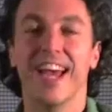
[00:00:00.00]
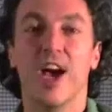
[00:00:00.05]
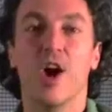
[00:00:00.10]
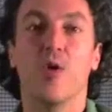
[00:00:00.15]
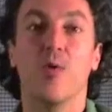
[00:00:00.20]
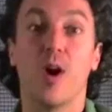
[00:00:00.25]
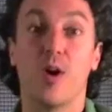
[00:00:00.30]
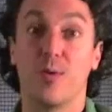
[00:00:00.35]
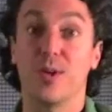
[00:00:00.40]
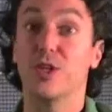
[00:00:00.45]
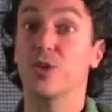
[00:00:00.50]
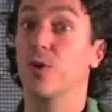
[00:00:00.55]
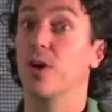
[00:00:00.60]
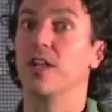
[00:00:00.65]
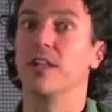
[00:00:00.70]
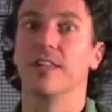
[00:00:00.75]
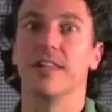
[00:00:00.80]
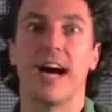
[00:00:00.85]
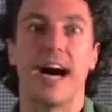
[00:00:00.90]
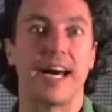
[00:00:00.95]
Well, we do a
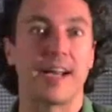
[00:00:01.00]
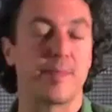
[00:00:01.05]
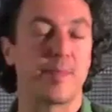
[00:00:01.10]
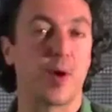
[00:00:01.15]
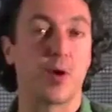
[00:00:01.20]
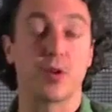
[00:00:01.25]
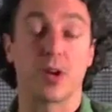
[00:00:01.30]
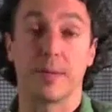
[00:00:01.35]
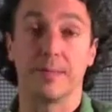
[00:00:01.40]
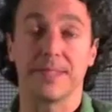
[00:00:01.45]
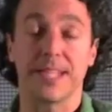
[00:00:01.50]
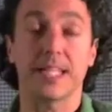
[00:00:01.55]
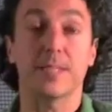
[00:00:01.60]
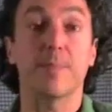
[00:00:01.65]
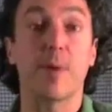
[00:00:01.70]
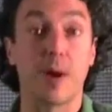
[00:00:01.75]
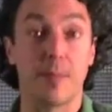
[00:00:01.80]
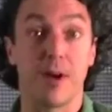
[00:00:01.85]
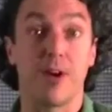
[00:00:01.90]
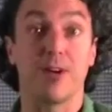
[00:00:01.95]
lot of programs. That's
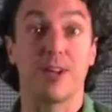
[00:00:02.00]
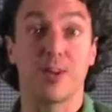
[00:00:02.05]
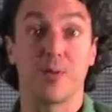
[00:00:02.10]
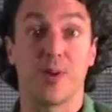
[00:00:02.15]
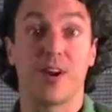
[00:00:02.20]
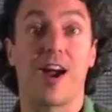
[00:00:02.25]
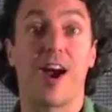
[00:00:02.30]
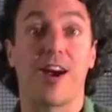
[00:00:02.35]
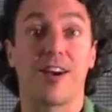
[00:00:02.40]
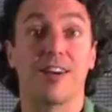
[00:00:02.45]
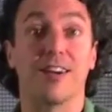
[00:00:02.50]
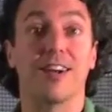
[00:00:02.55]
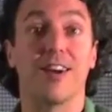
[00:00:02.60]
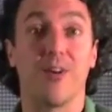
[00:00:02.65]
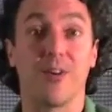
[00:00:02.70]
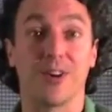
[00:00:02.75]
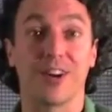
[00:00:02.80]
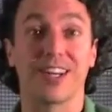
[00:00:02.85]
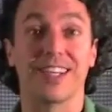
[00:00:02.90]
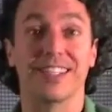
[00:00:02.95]
primarily what our
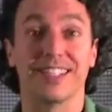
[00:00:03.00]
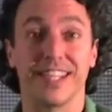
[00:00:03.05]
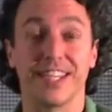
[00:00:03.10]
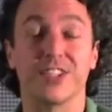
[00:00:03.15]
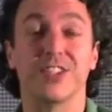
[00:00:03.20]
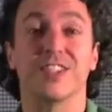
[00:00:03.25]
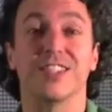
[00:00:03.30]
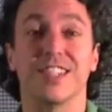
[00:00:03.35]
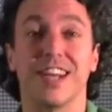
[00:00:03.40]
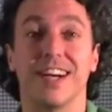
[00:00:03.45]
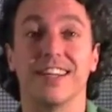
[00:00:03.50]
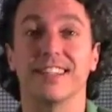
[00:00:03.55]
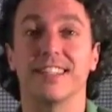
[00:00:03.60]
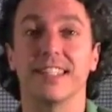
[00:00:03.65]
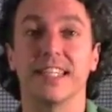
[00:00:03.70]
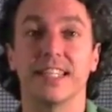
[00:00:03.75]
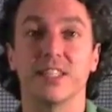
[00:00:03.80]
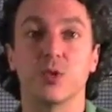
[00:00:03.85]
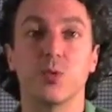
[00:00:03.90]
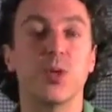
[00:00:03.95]
organization
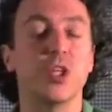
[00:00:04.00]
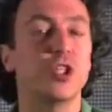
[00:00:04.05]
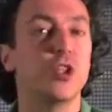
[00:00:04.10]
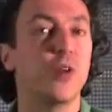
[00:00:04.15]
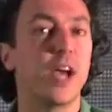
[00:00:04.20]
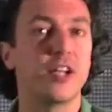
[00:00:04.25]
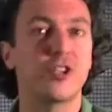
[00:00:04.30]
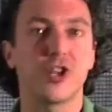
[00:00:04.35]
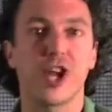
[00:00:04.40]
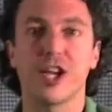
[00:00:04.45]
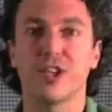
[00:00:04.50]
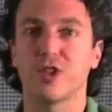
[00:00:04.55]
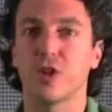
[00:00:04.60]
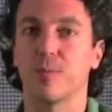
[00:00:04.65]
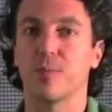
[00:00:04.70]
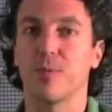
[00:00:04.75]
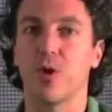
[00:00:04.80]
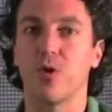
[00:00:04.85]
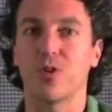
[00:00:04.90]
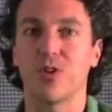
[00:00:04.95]
does, is we do educational
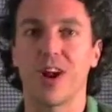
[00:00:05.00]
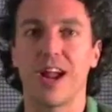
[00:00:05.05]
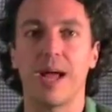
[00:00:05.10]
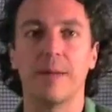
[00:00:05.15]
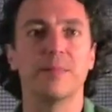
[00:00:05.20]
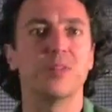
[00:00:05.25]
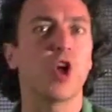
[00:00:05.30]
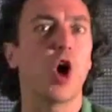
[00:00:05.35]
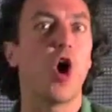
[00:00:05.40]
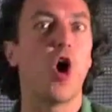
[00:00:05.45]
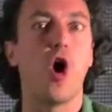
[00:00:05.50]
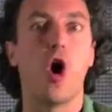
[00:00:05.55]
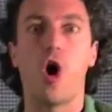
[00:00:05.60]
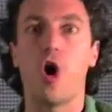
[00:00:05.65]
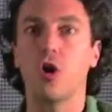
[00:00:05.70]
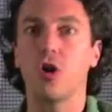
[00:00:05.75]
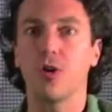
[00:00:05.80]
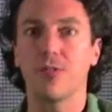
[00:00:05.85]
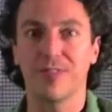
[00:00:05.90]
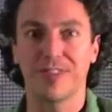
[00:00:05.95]
programs
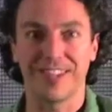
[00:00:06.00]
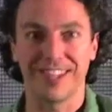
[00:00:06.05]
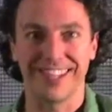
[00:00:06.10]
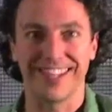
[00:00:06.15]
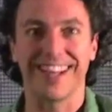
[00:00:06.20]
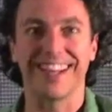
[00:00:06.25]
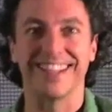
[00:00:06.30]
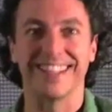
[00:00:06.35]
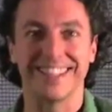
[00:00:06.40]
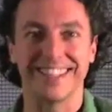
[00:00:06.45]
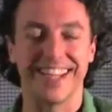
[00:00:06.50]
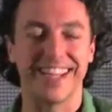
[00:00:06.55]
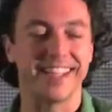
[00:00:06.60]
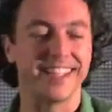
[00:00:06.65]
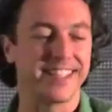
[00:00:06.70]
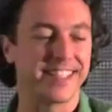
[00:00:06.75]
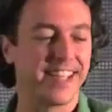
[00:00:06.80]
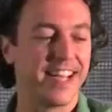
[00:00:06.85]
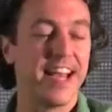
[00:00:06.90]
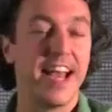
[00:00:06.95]
all over the United
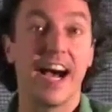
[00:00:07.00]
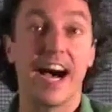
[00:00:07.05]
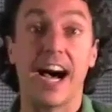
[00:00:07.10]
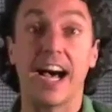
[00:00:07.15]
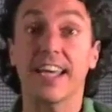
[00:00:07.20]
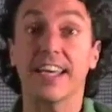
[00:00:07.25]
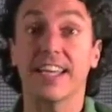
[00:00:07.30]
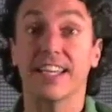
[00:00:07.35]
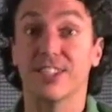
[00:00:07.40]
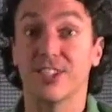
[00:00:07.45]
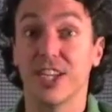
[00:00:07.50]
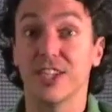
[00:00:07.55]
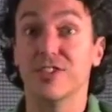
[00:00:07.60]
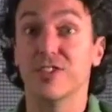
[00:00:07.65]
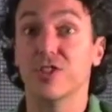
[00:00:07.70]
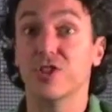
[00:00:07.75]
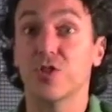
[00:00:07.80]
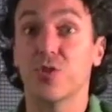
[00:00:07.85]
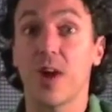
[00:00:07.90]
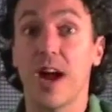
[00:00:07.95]
States. I get a chance
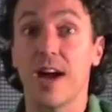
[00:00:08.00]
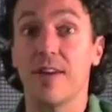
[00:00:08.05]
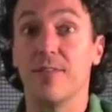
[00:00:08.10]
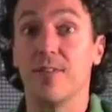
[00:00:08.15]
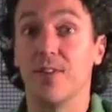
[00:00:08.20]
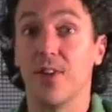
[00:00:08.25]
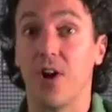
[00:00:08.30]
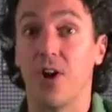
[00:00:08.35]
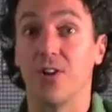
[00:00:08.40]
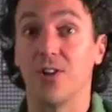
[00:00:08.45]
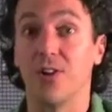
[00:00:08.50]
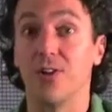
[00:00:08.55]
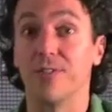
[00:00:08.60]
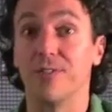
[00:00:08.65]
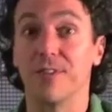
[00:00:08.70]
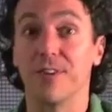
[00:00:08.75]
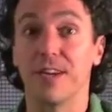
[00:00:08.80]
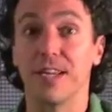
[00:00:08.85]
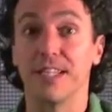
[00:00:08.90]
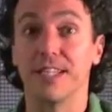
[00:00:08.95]
to travel all
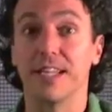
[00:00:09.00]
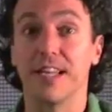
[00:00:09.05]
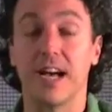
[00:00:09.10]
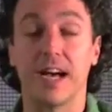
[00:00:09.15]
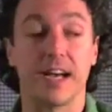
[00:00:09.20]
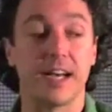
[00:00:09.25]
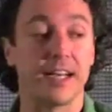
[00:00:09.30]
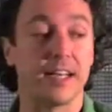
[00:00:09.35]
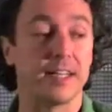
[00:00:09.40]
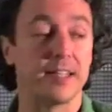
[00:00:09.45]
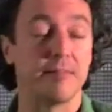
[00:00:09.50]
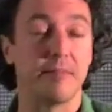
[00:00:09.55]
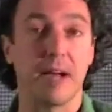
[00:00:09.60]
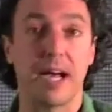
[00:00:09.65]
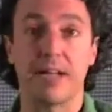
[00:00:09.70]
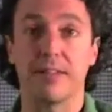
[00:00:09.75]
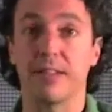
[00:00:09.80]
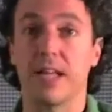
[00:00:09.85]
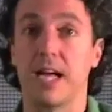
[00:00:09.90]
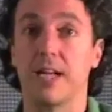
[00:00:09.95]
over, and
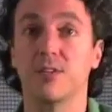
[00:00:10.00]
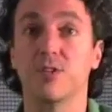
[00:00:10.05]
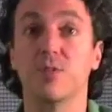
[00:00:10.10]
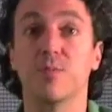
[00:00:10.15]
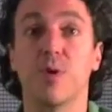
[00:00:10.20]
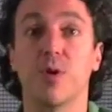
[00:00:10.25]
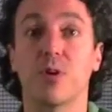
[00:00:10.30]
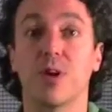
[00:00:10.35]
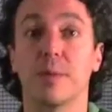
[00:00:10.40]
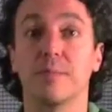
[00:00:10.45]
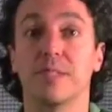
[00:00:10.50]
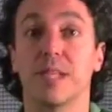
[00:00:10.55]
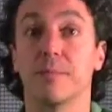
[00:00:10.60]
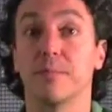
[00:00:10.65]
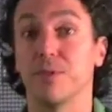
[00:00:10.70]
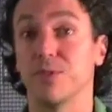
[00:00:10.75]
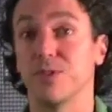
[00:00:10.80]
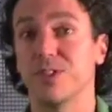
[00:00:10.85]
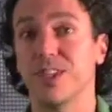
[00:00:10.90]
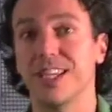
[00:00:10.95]
I'll do programs at
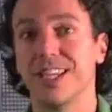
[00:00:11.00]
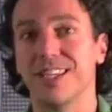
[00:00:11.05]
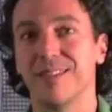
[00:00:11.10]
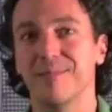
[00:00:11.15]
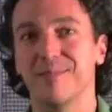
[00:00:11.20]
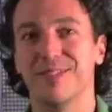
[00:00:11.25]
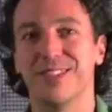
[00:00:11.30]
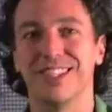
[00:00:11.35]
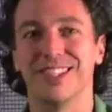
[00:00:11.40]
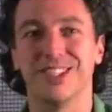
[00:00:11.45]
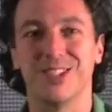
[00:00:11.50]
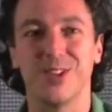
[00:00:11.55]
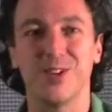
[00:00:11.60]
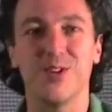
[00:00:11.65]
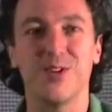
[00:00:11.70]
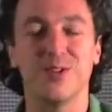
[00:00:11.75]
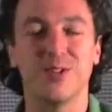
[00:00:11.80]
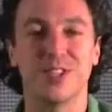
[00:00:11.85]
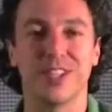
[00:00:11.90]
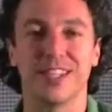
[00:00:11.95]
museums and
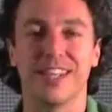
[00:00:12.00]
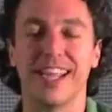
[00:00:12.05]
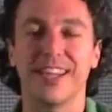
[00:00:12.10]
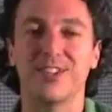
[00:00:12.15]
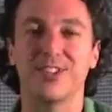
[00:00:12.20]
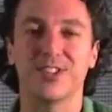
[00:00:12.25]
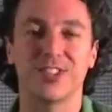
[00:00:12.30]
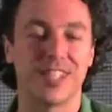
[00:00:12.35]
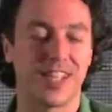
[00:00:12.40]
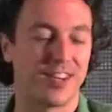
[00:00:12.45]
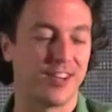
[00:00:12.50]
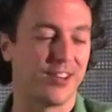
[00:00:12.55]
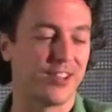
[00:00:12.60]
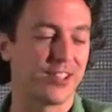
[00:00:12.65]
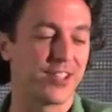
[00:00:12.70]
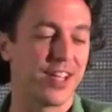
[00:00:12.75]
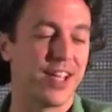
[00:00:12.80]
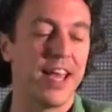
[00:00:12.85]
zoos and nature centers.